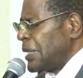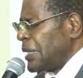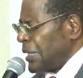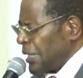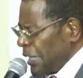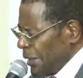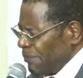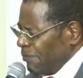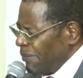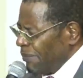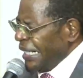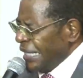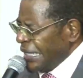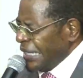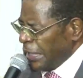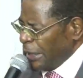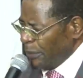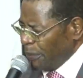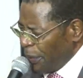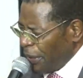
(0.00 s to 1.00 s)

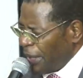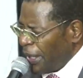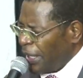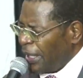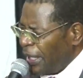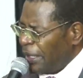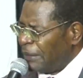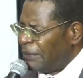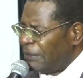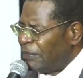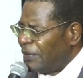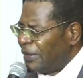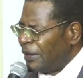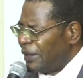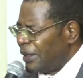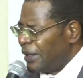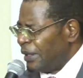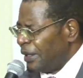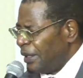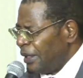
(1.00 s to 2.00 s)
demanding prayer.
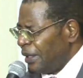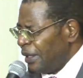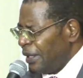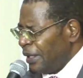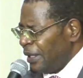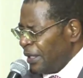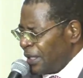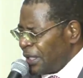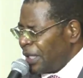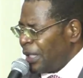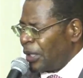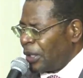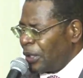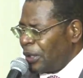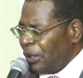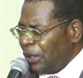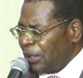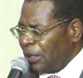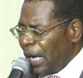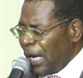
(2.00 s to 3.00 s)
Tell
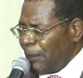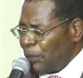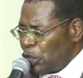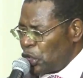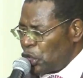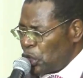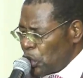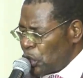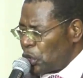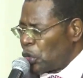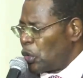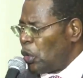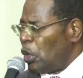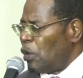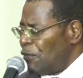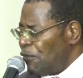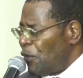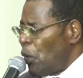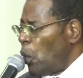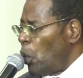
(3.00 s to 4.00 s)
God, I'm strong
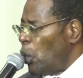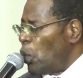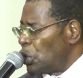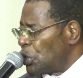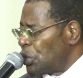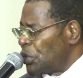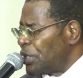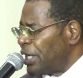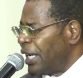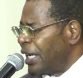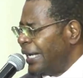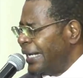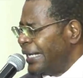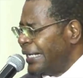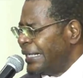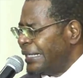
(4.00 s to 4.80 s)
for war today.